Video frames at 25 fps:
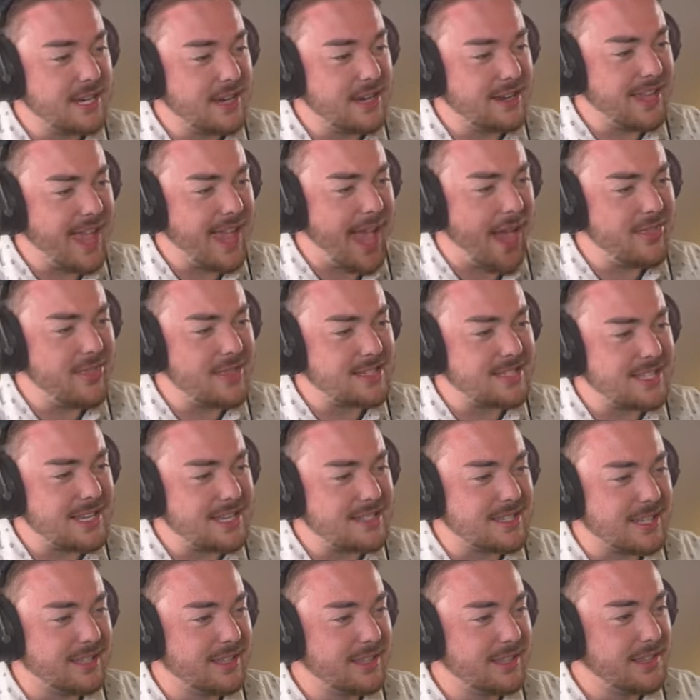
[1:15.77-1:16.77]
here. Yeah, this
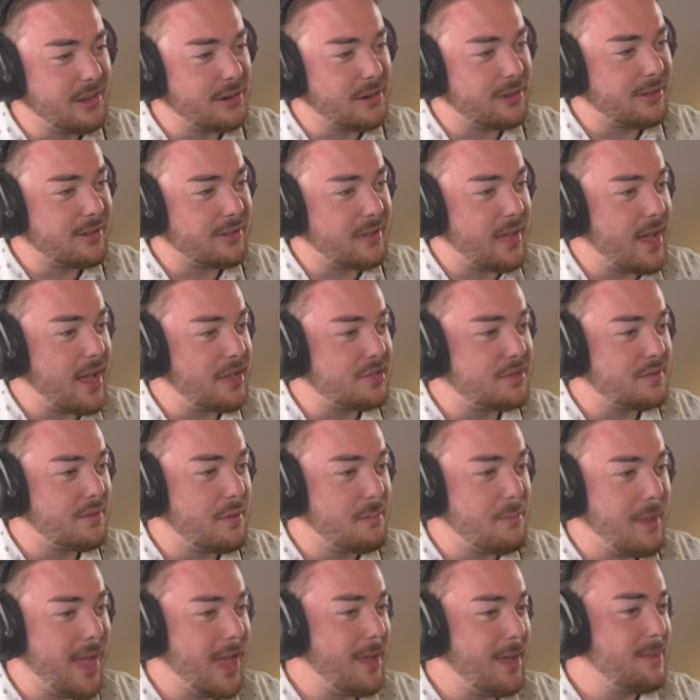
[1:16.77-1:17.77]
is a literal test
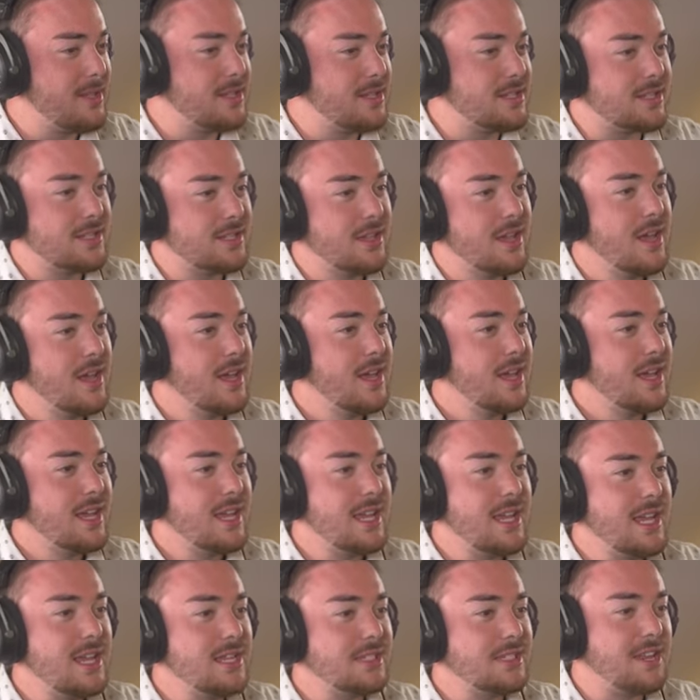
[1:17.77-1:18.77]
for babies.
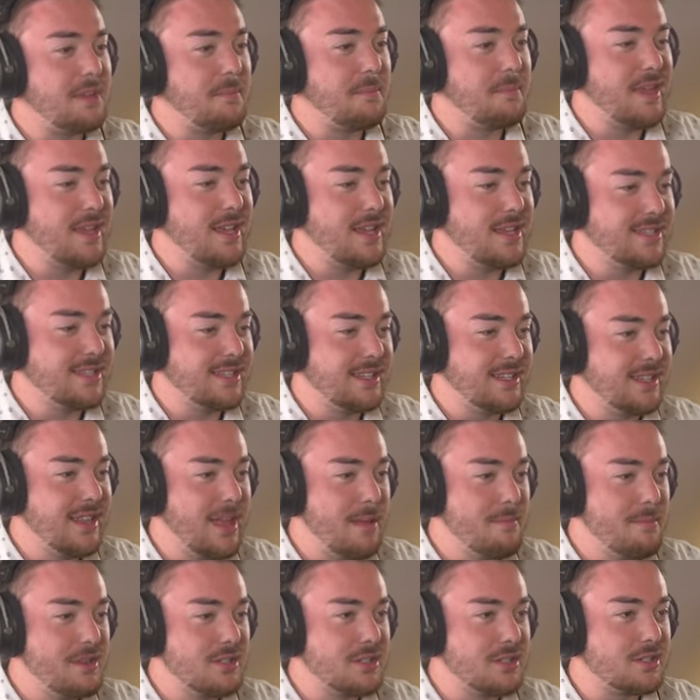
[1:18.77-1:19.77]
Easy peasy
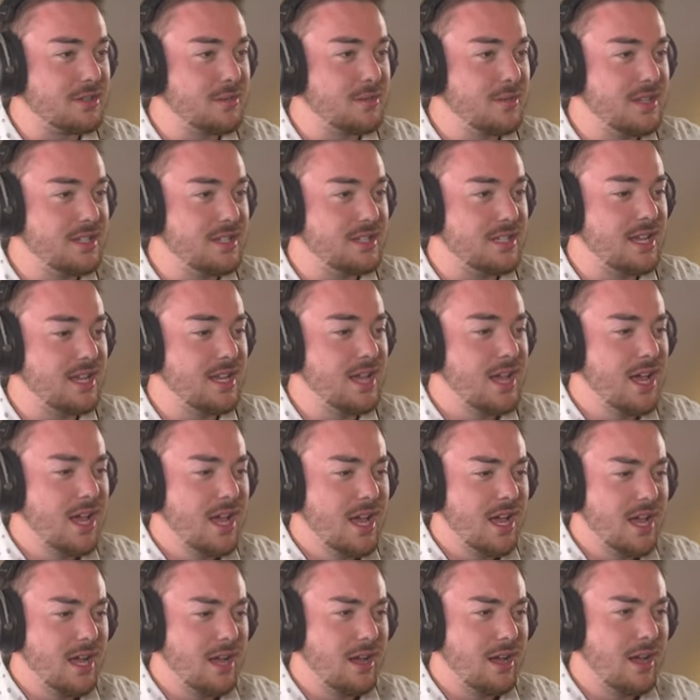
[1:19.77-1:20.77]
lemon squeezy.
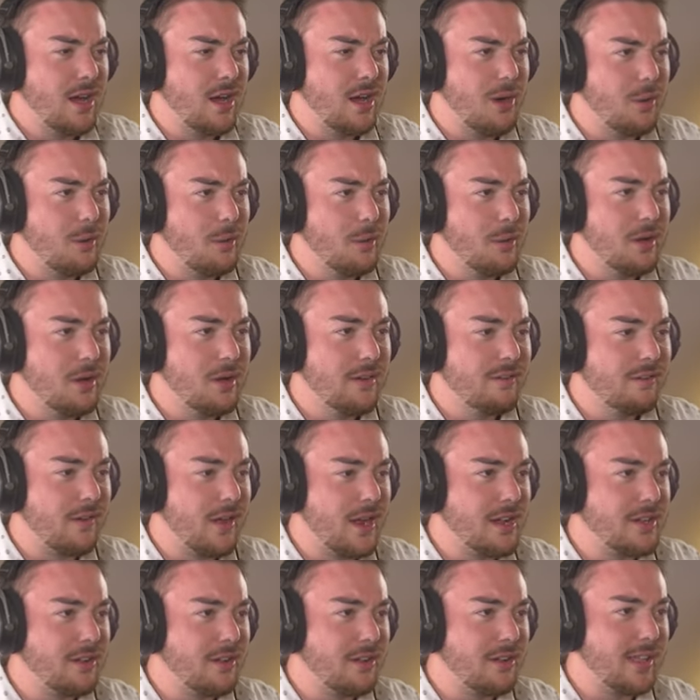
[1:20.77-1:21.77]
Oh,
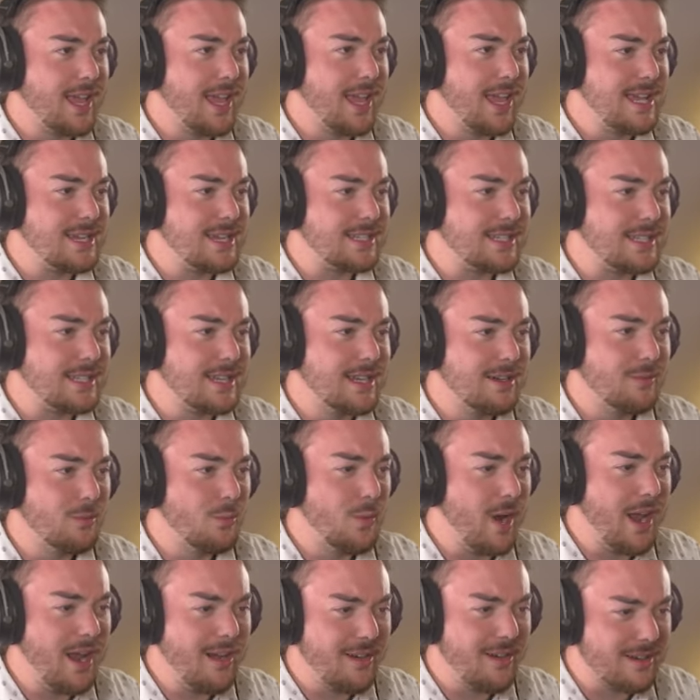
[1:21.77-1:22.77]
find all eight.
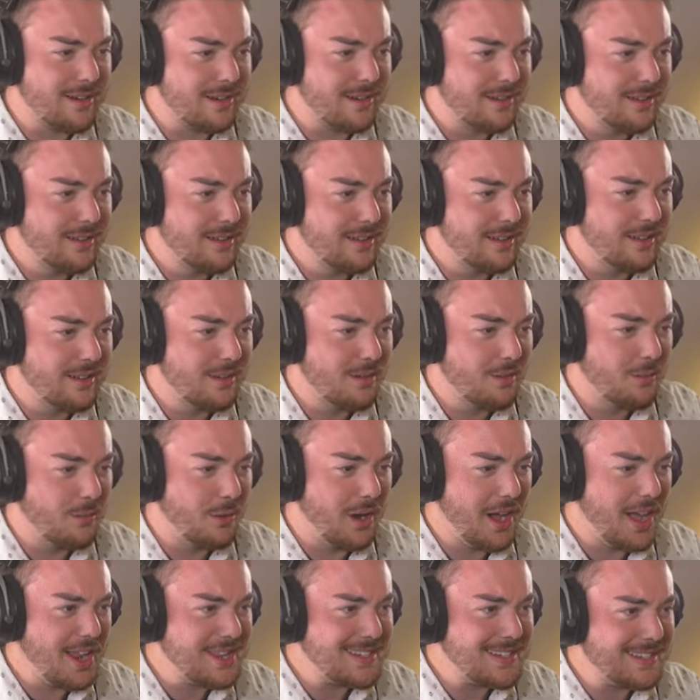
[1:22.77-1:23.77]
Where?
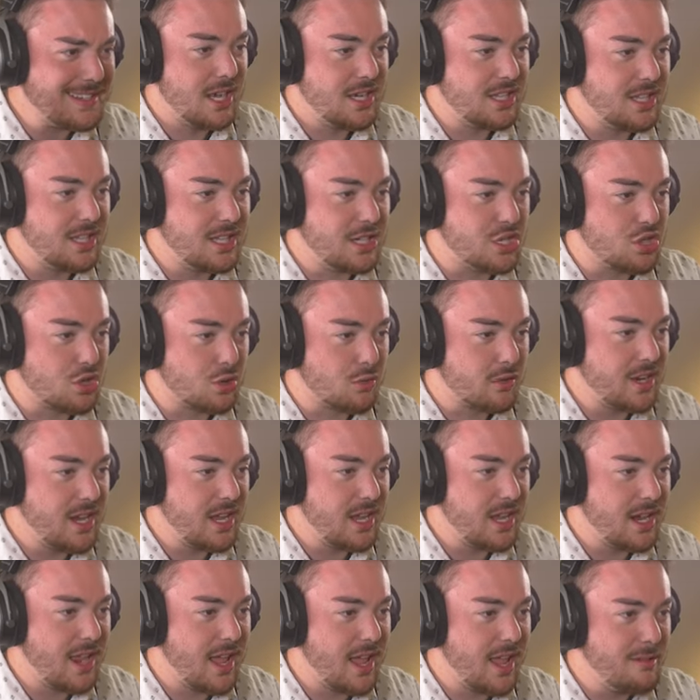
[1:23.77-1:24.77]
What? Is the
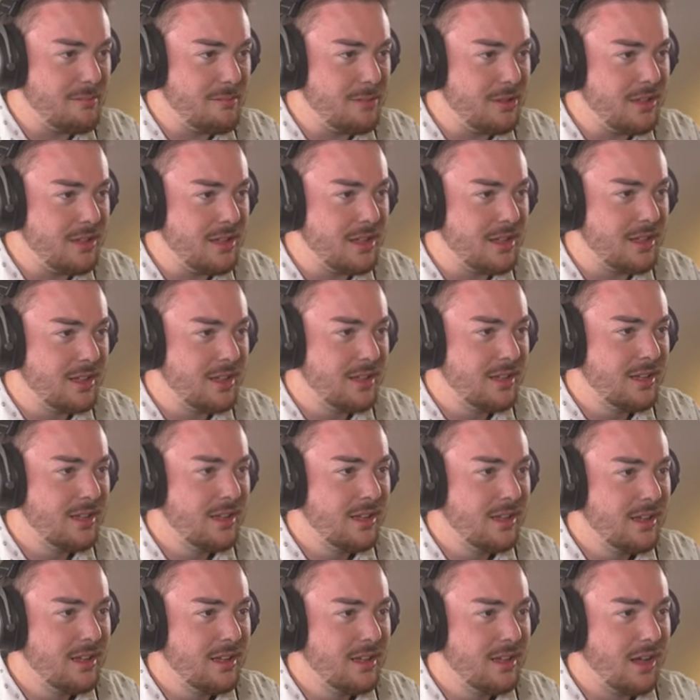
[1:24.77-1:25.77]
tree an animal? Nope.
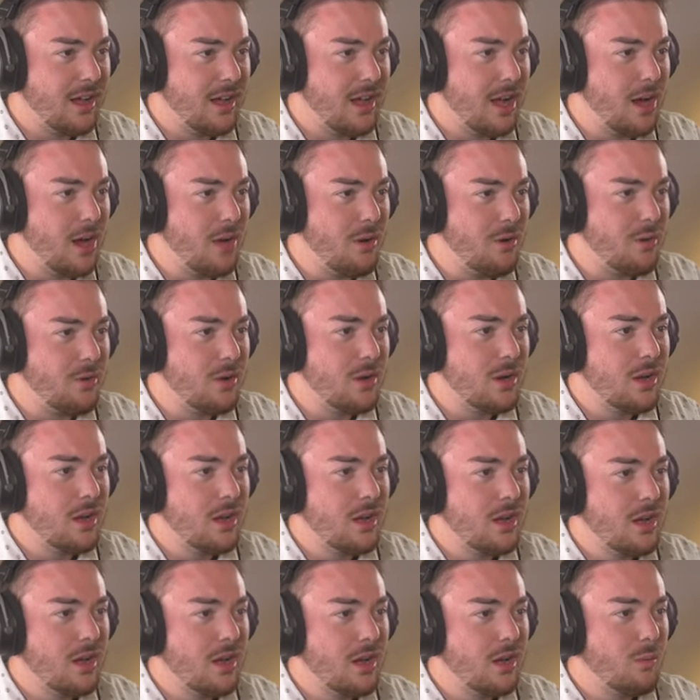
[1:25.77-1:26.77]
Oh,
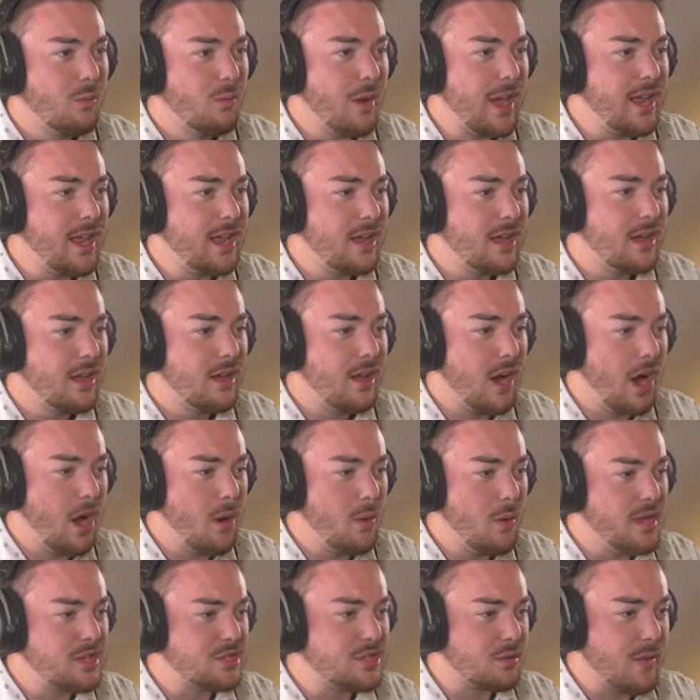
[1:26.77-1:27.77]
wait.
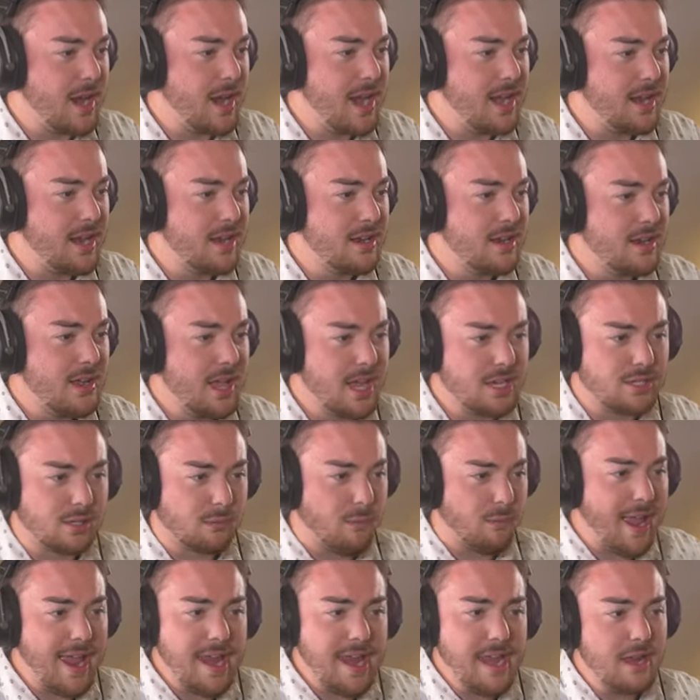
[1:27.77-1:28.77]
Oh, it's raining. It's
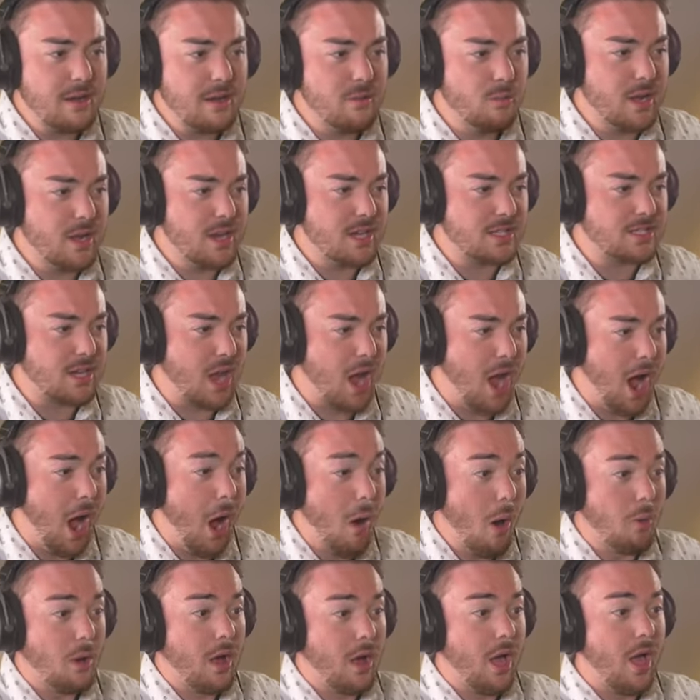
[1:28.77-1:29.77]
raining. What is...
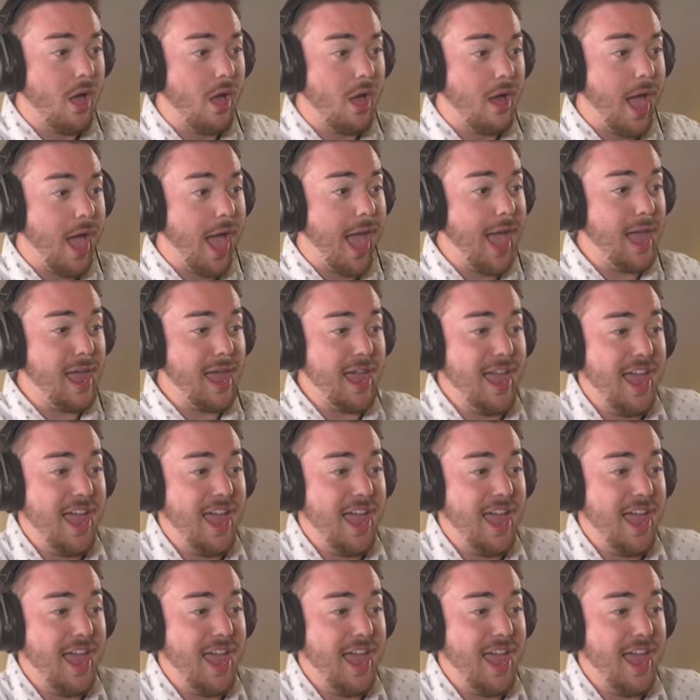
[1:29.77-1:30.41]
Oh! Hey,